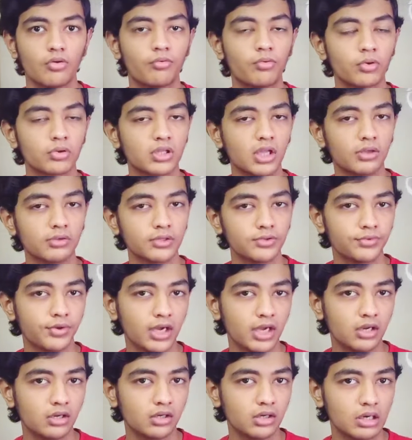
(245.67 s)

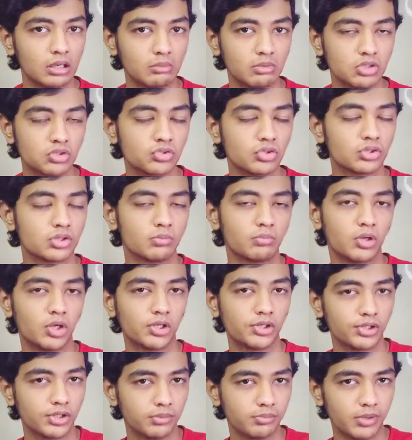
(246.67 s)
4500 mAh
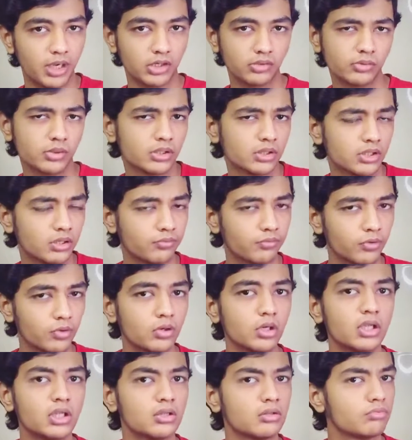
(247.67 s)
lithium-ion battery. The
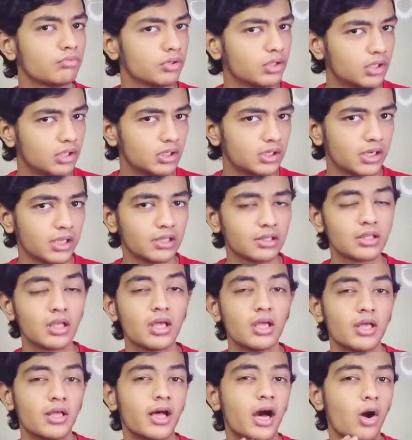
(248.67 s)
phone is really nice.
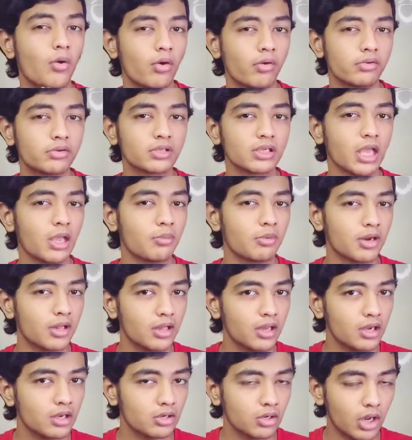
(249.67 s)
However, the
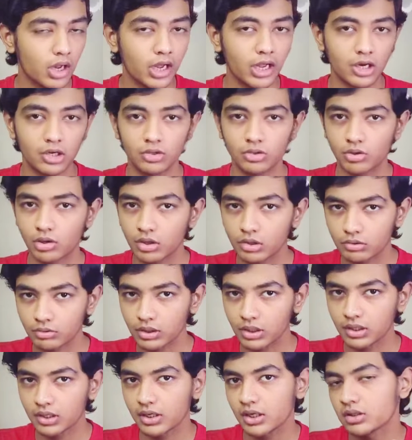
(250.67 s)
cameras are not
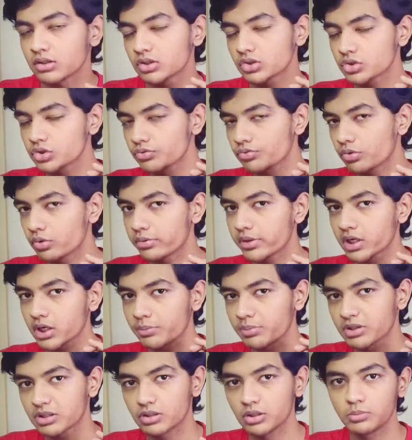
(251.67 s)
really nice. 64
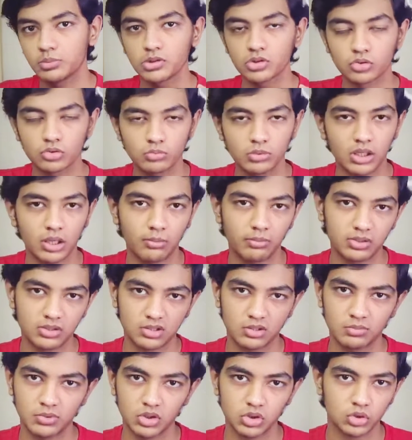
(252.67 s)
megapixel, plus 2
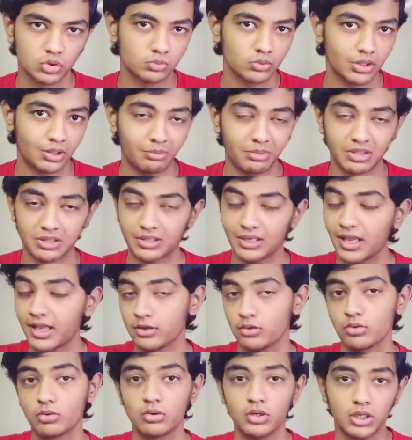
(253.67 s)
megapixel, plus 2 megapixel. I
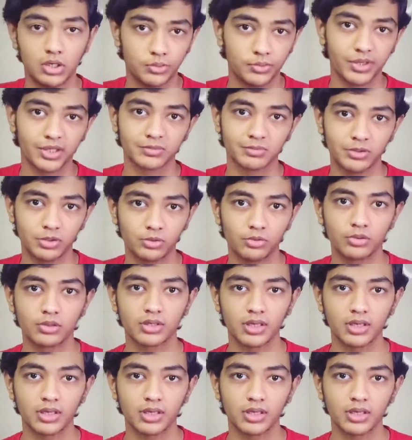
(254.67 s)
don't need to explain all